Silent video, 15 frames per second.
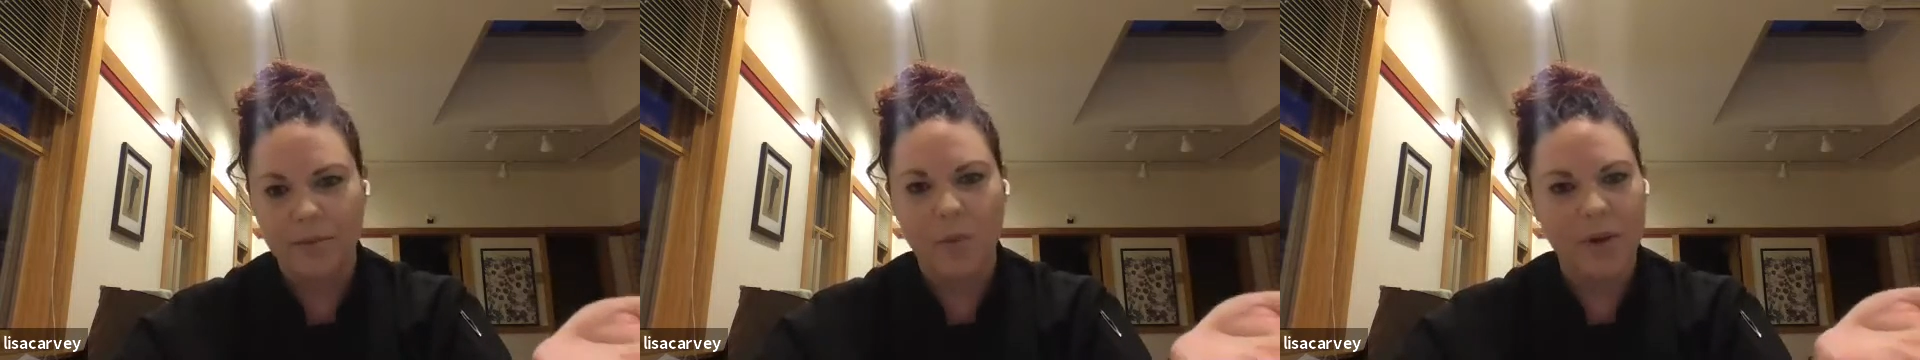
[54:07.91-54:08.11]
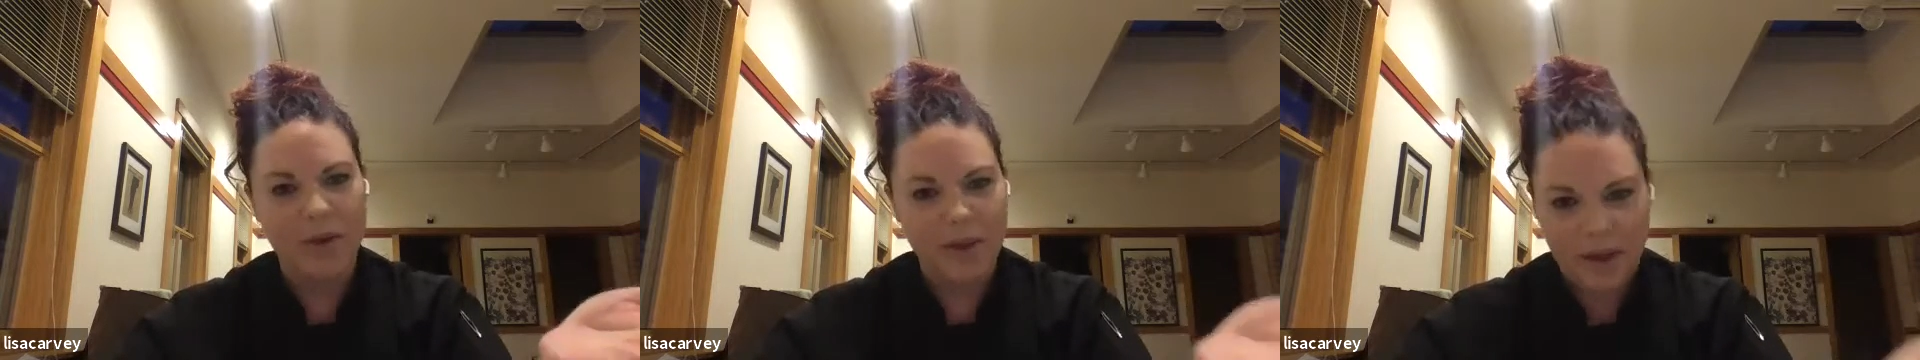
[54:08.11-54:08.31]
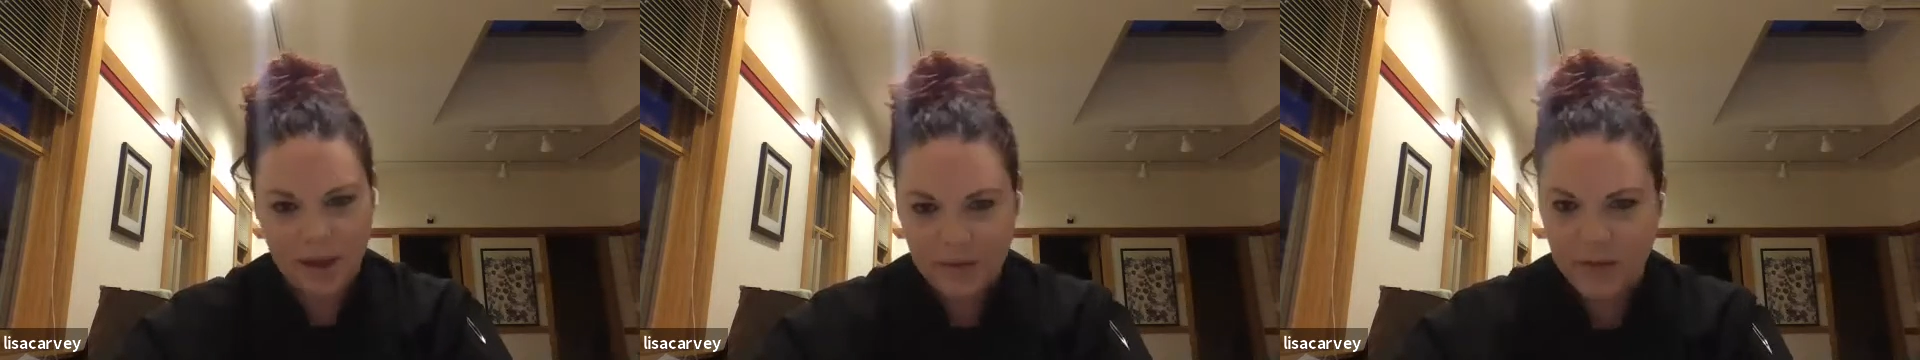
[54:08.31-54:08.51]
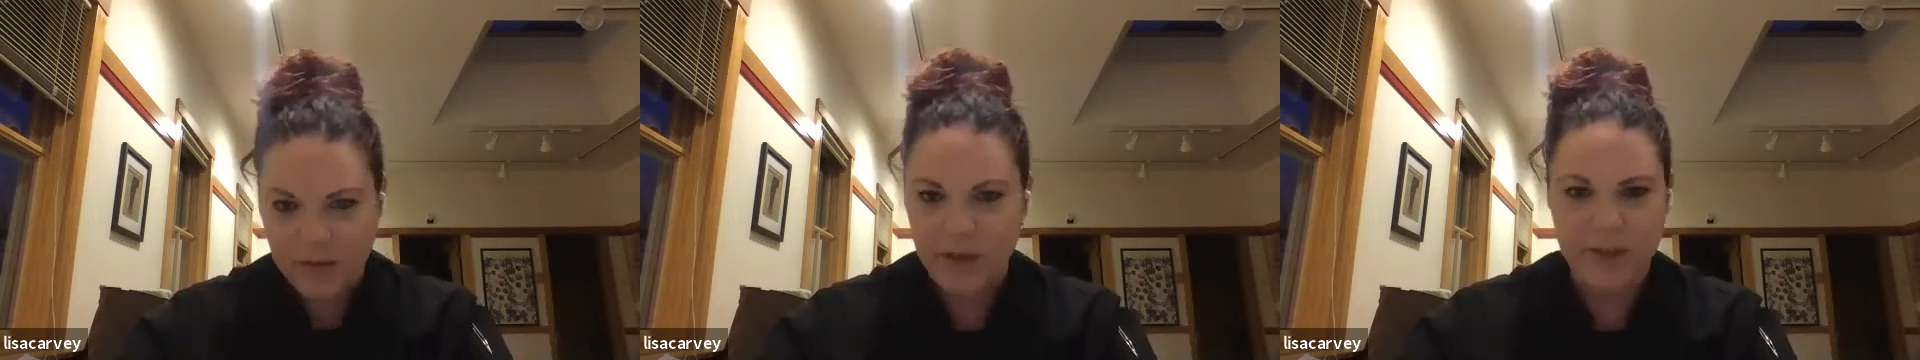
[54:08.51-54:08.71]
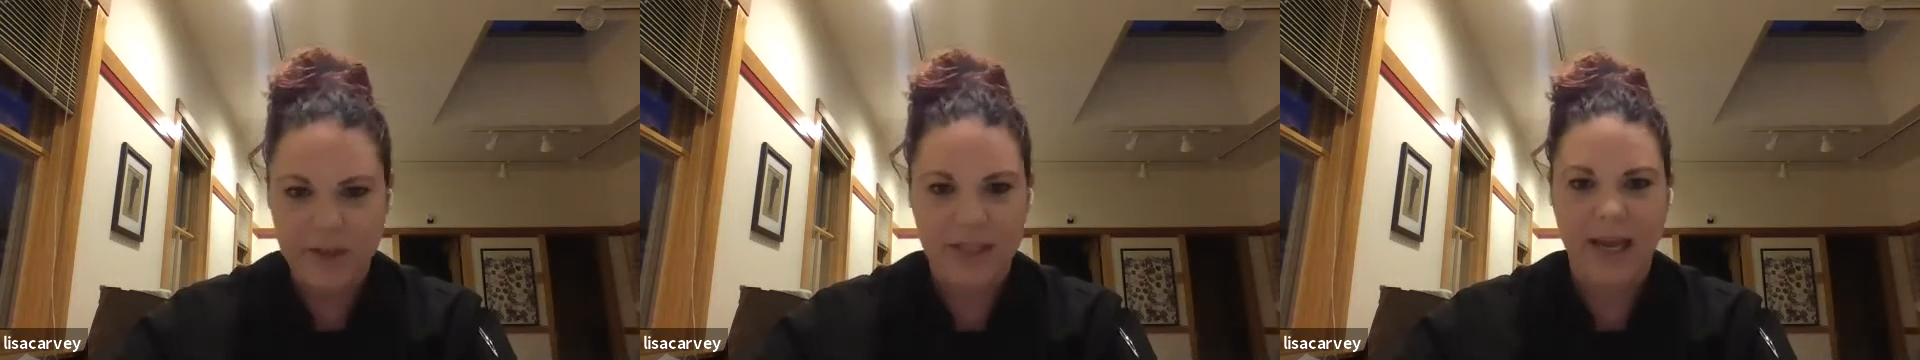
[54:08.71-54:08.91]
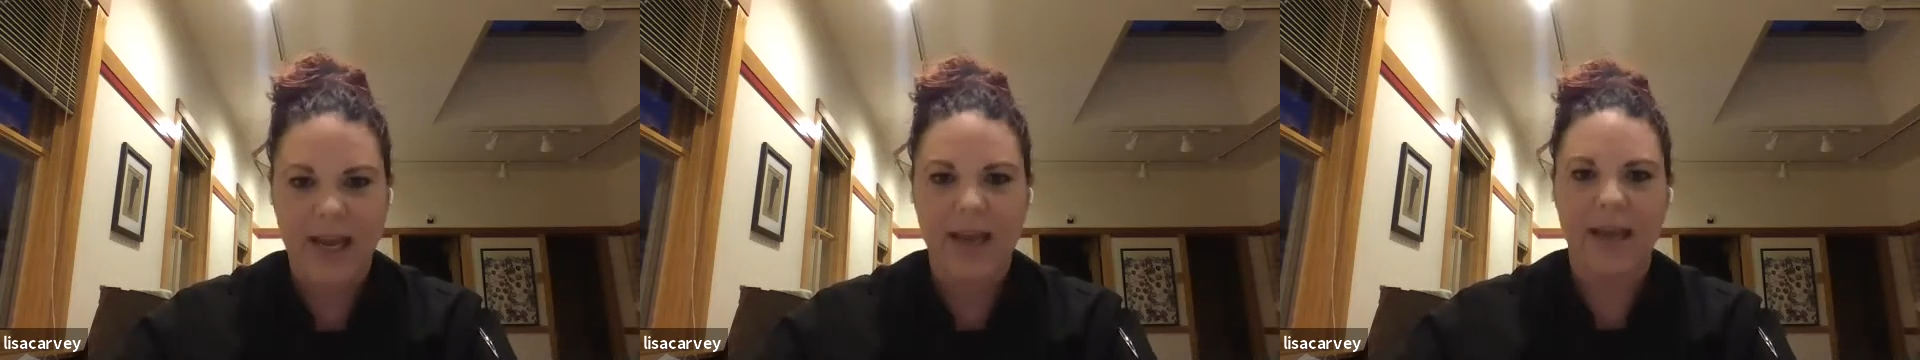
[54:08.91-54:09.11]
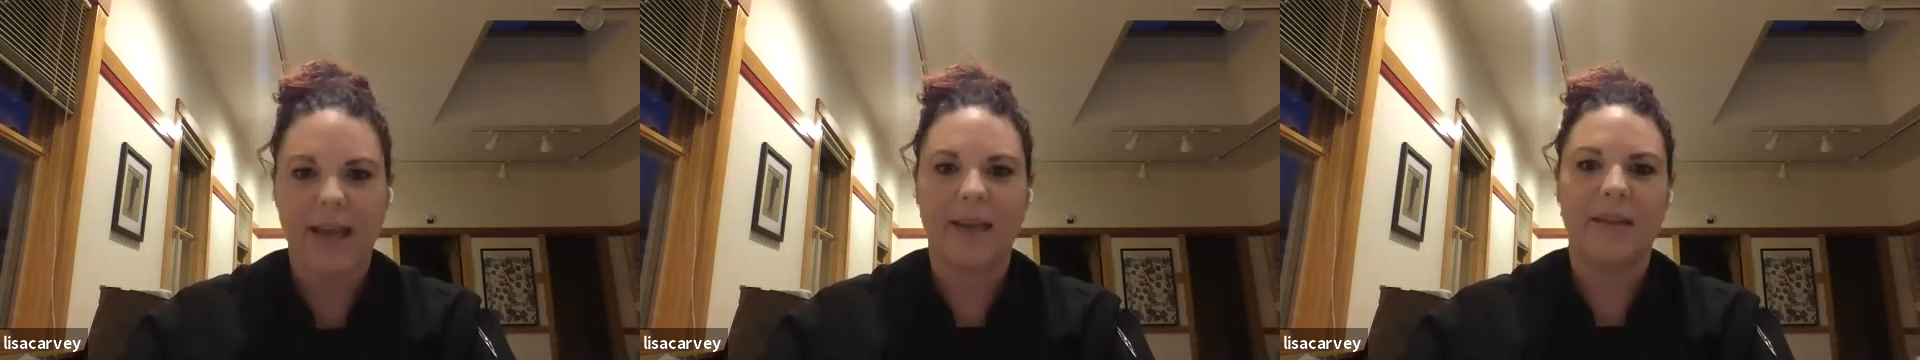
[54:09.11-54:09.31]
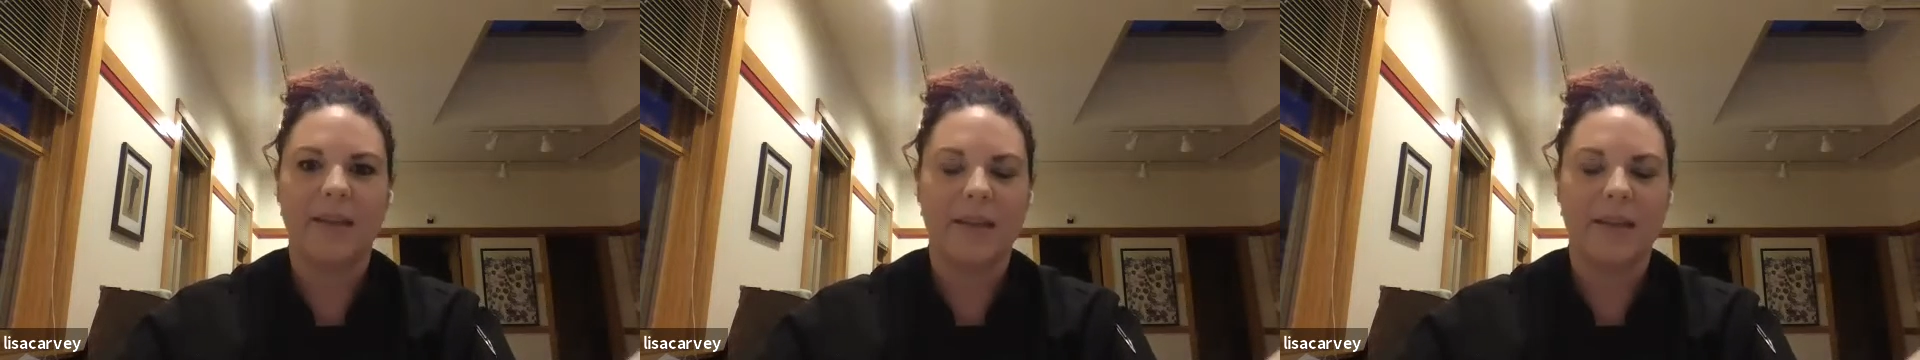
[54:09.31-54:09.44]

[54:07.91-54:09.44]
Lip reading: what the governor is saying and